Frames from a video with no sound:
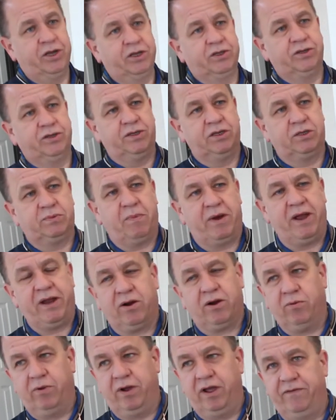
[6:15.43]
So this
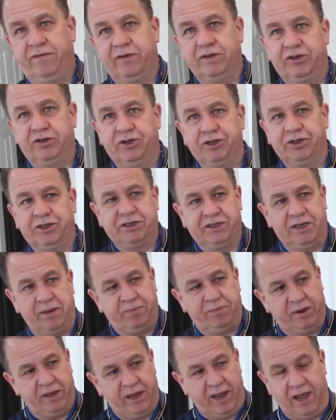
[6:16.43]
microwave is just
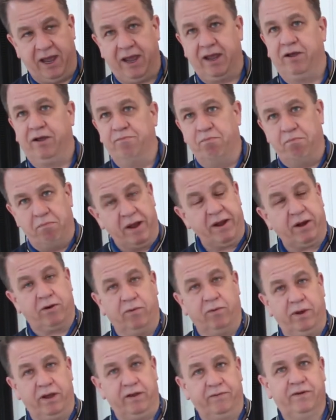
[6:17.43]
simply a
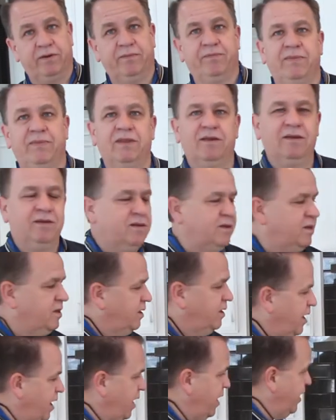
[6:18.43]
microwave,
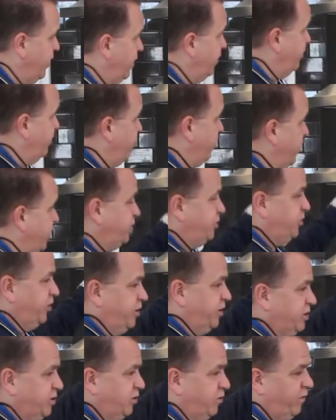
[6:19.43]
and the range
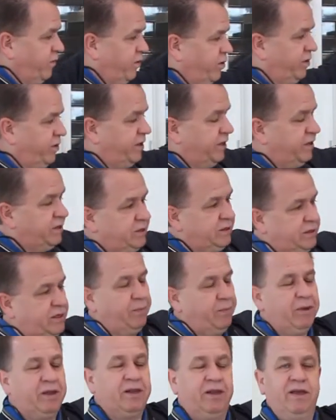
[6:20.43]
hood is over in this.
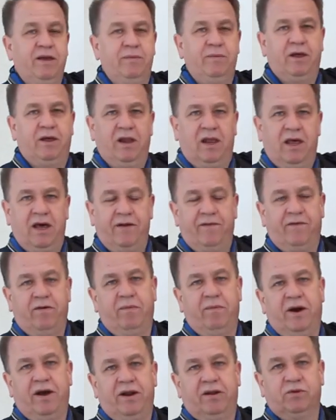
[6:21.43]
Typically, in a lot of our
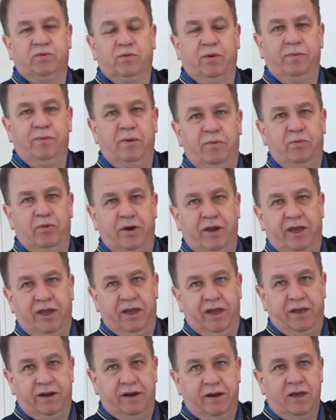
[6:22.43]
models, we'll be putting
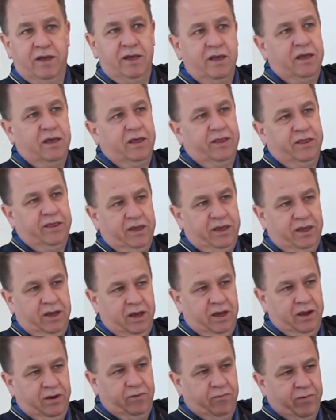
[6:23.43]
in the
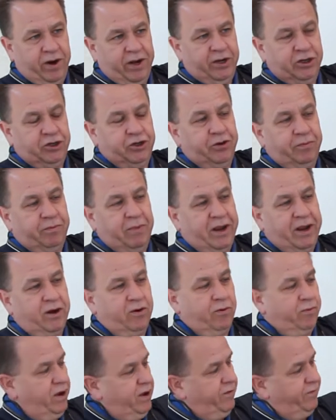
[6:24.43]
range hood
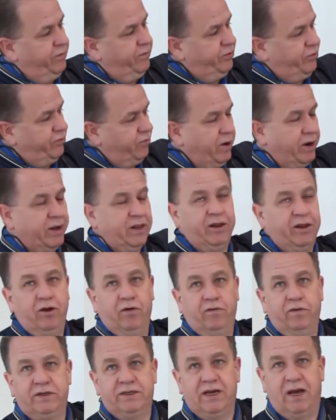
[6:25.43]
microwave directly
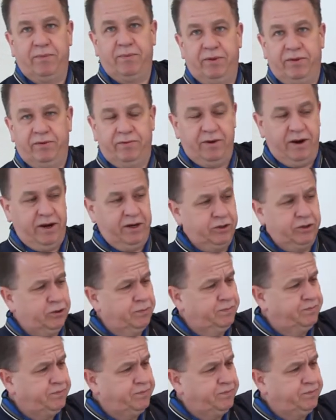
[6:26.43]
over top of the range.